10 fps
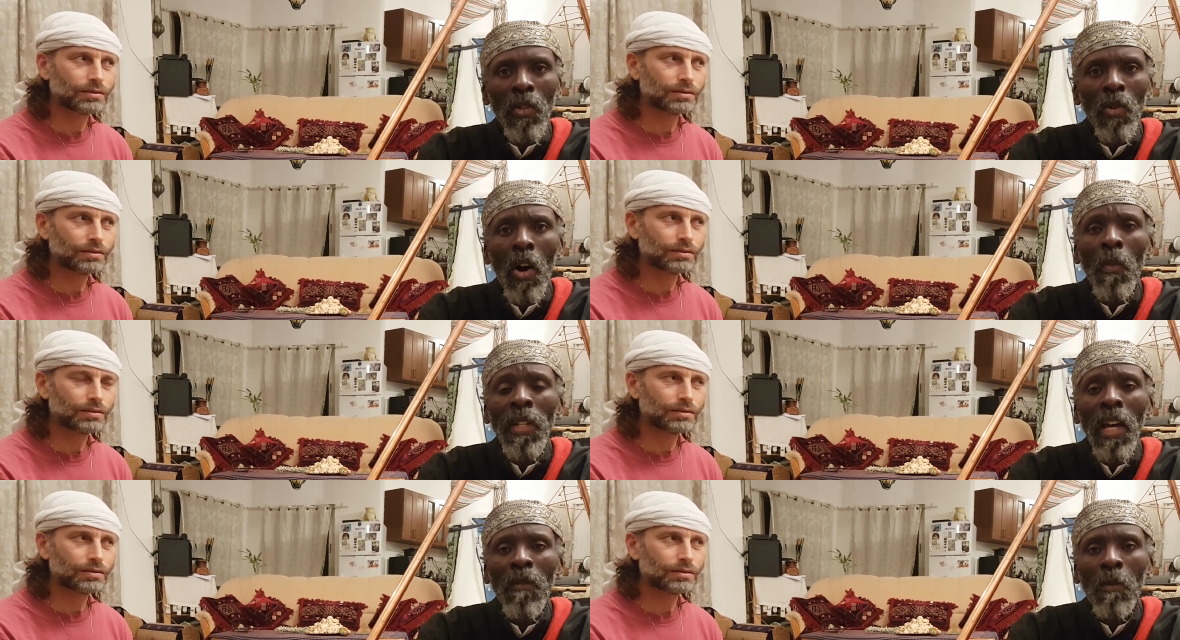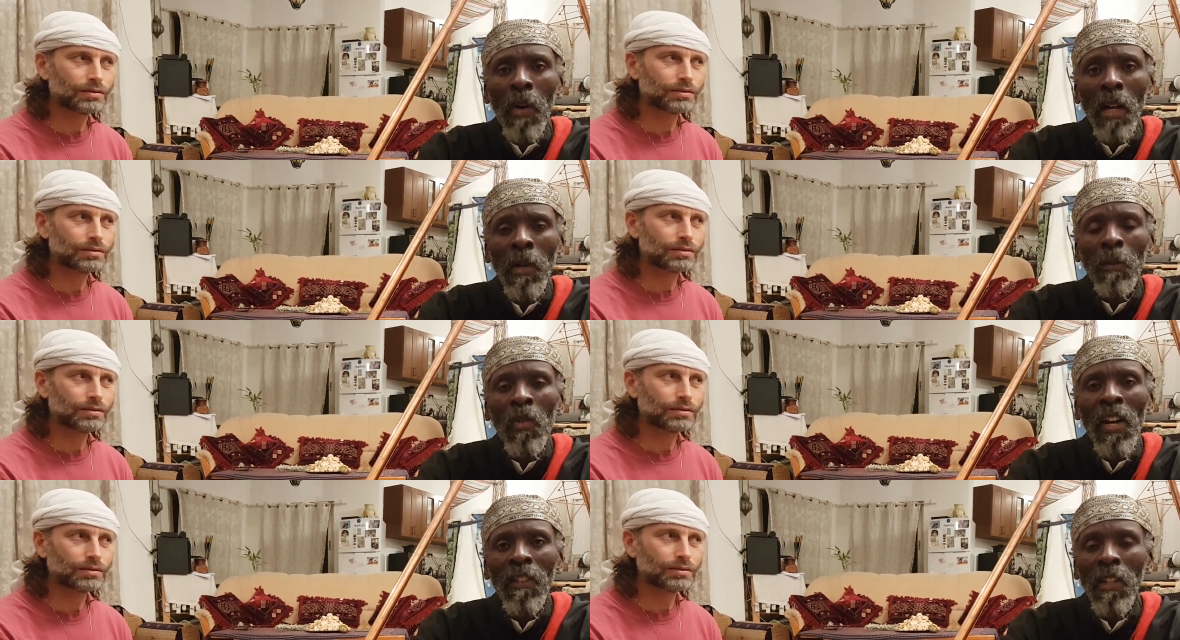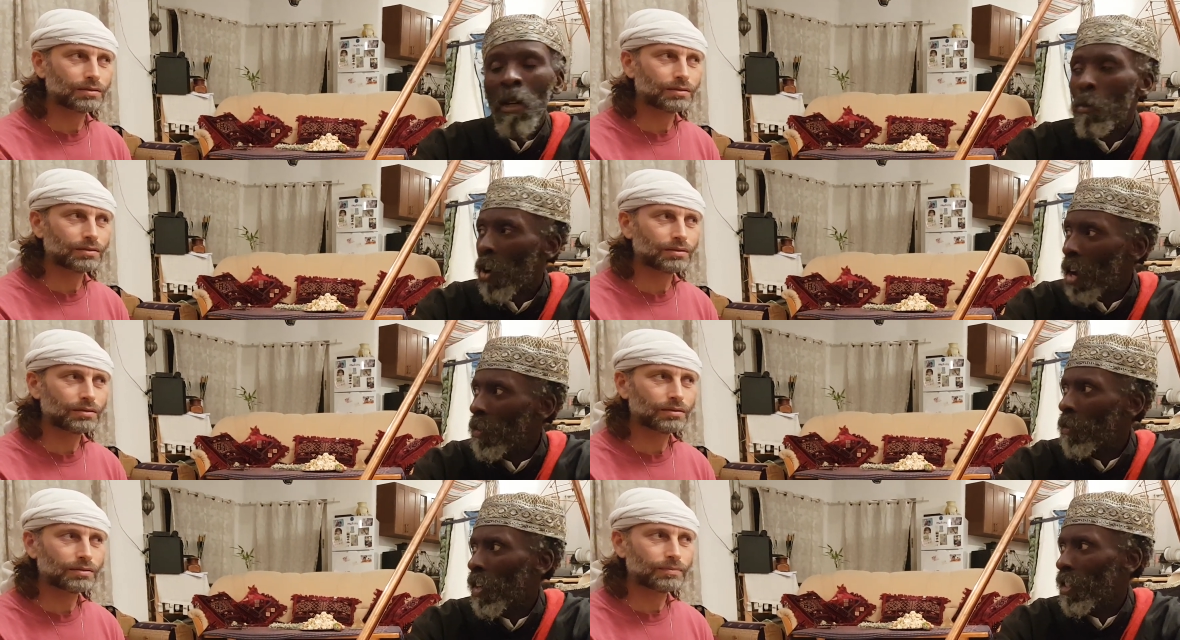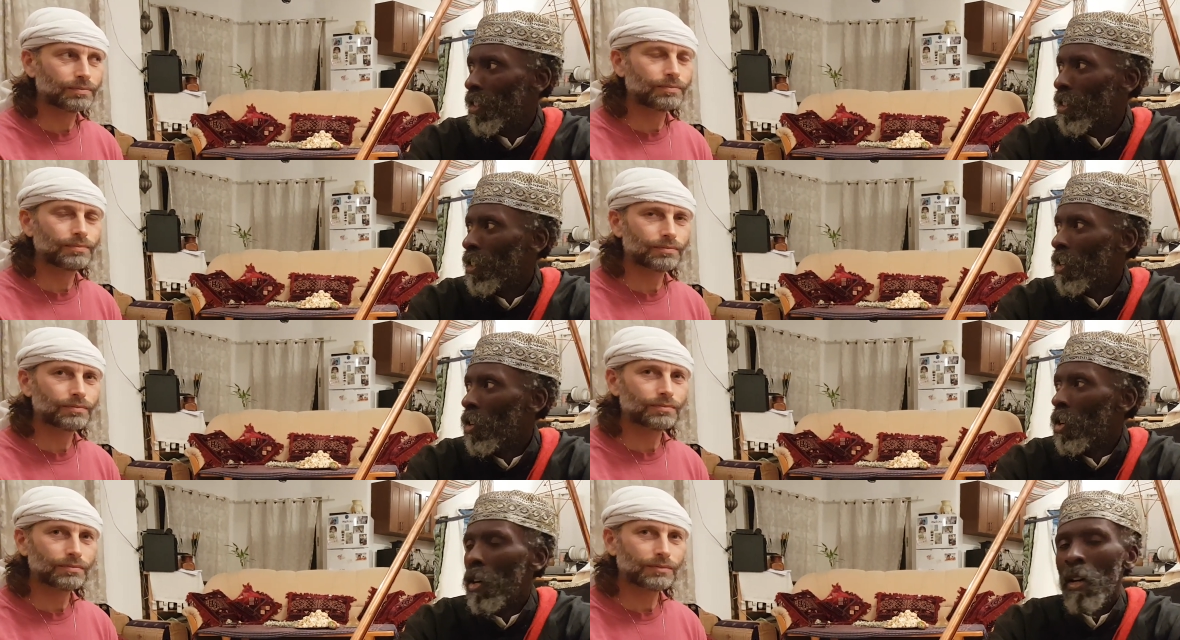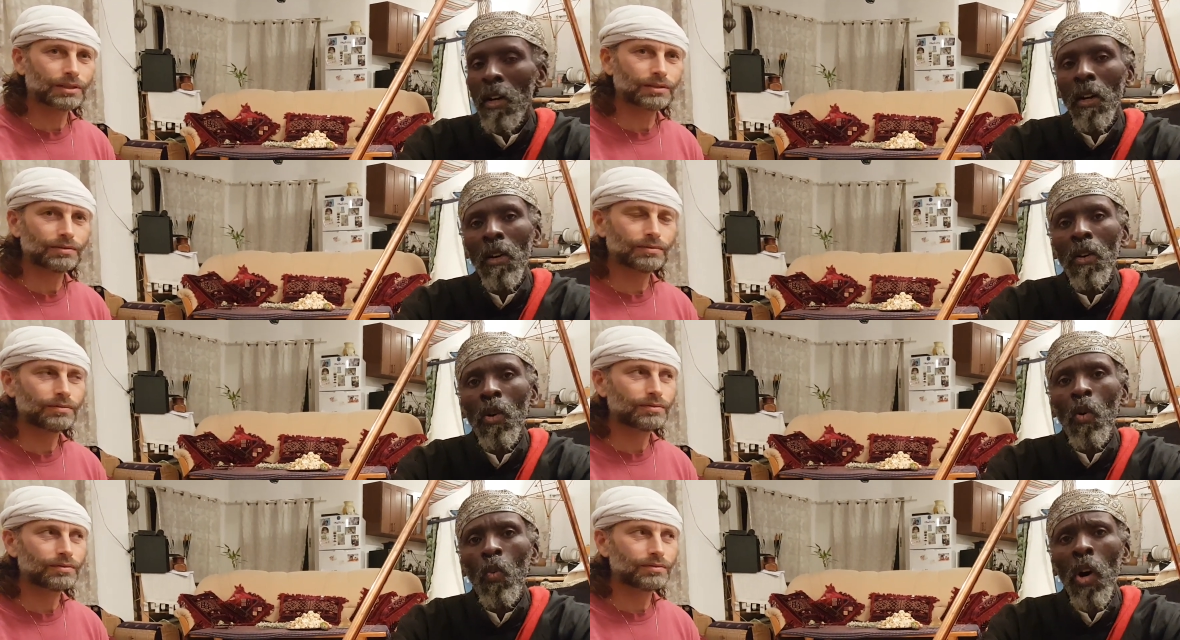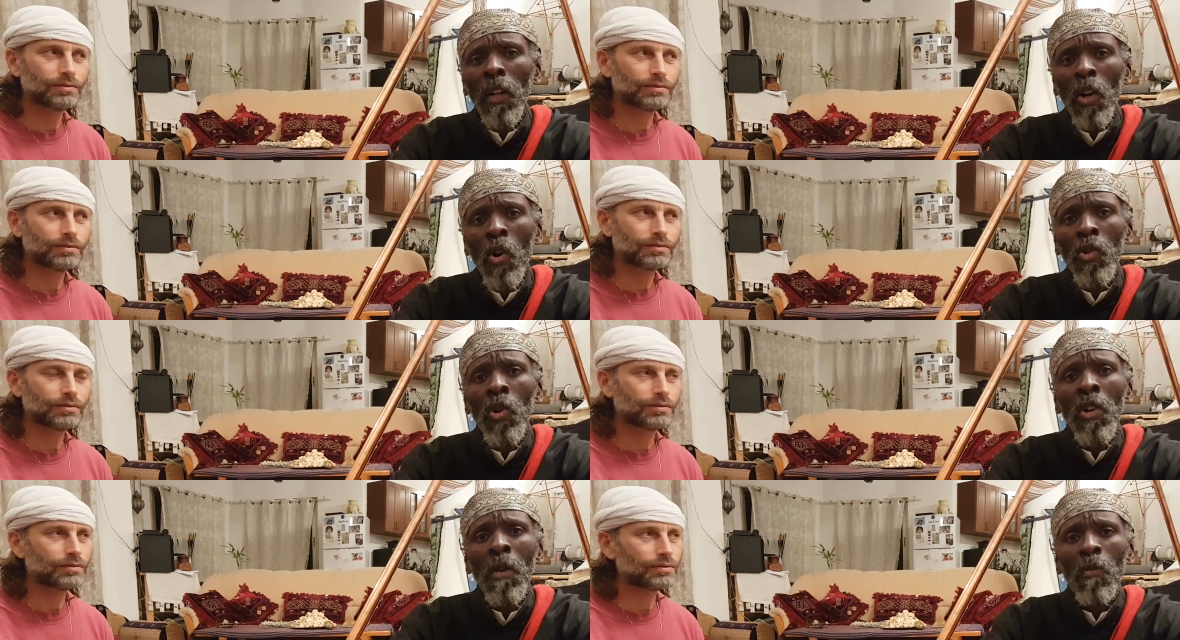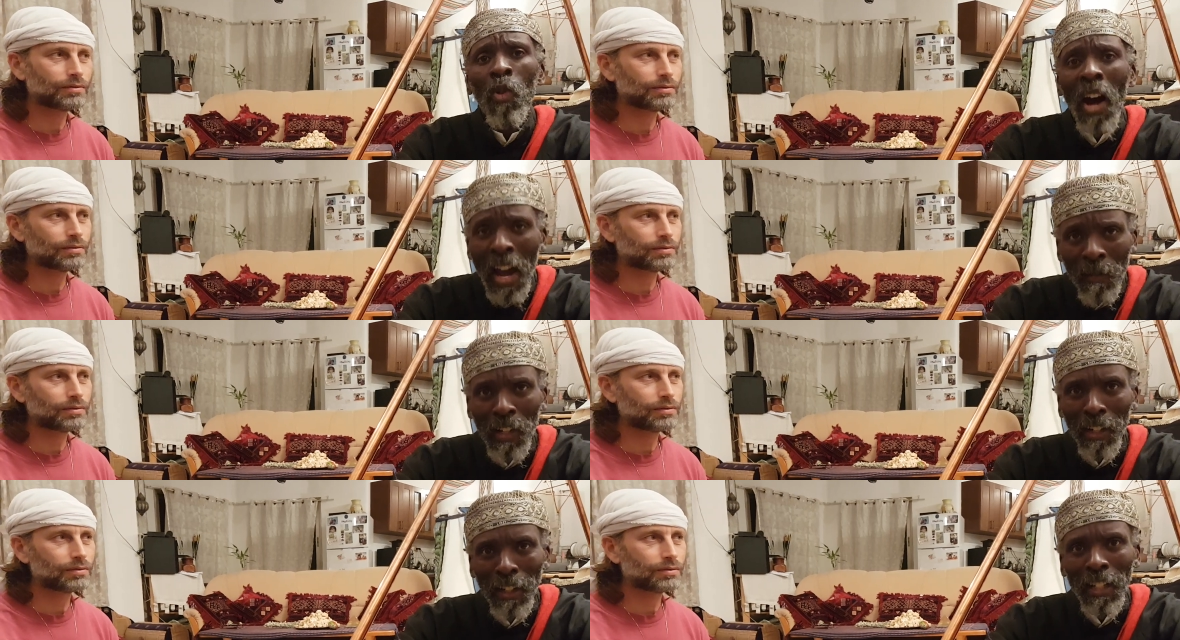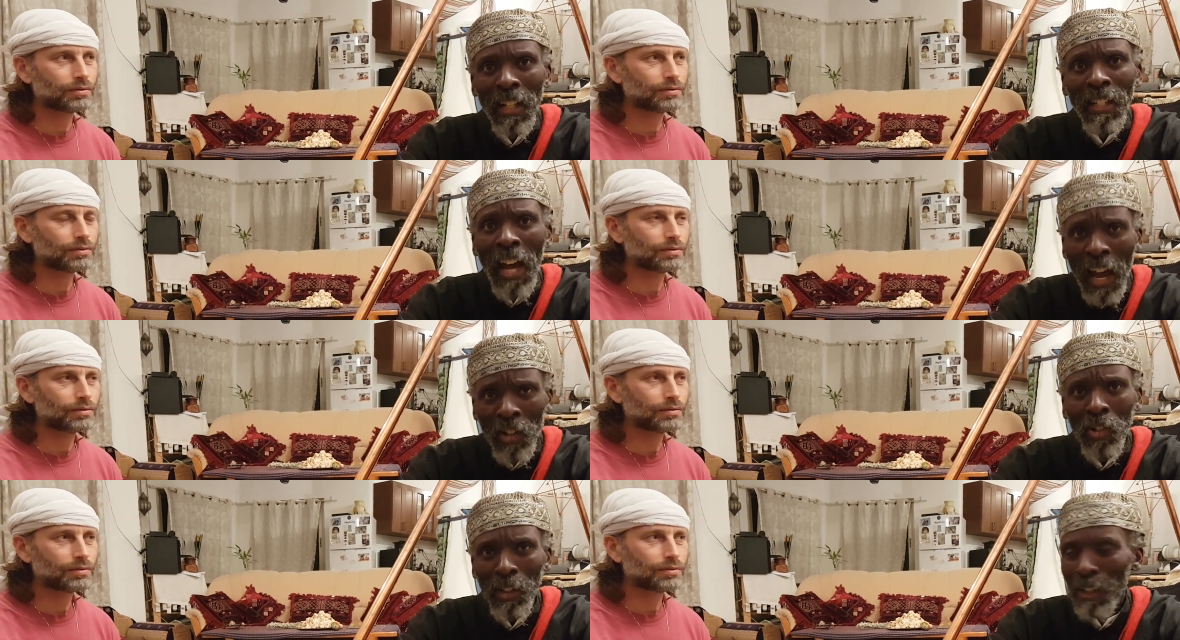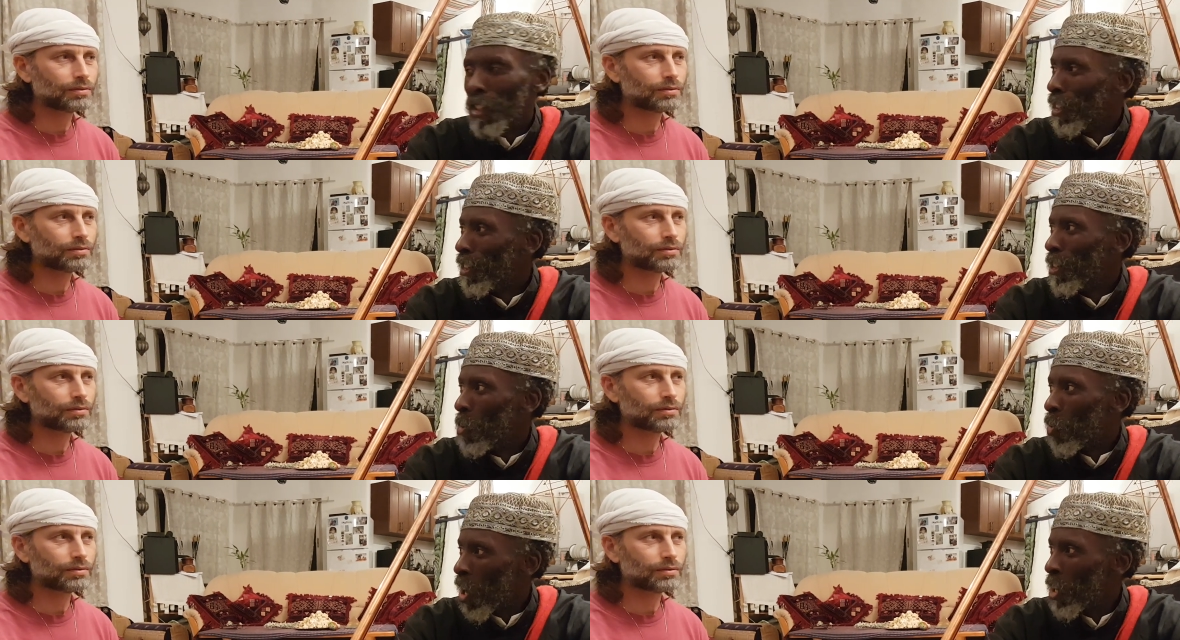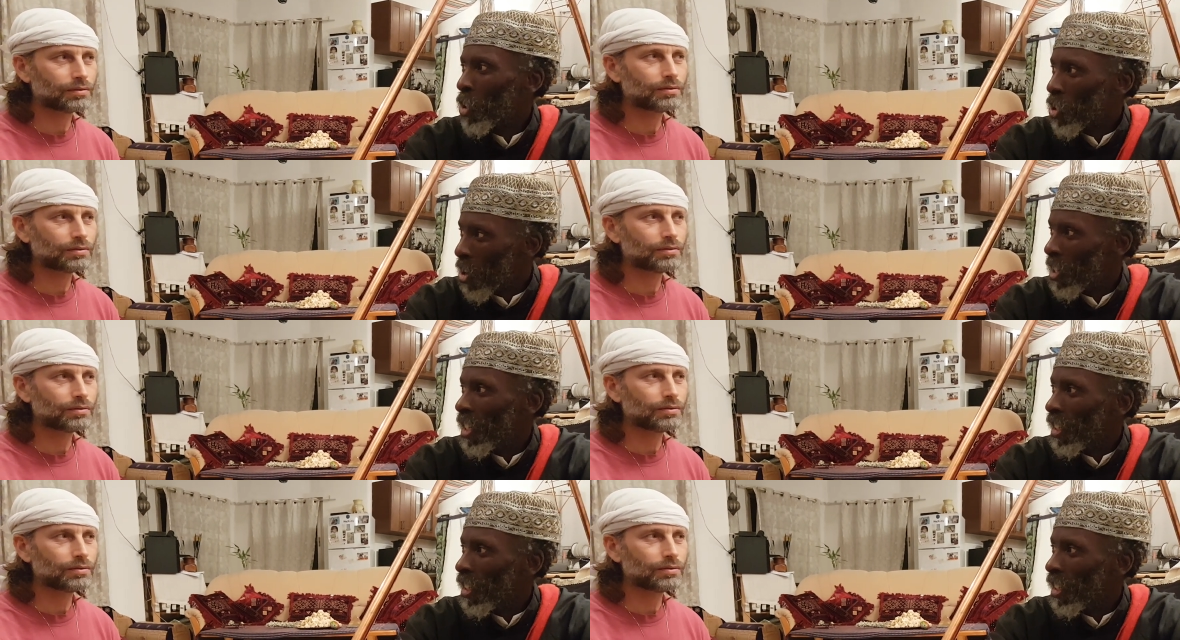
Speaker 1: You always have a public face and a private face. Yeah. What goes on in private is actually the pranic journey.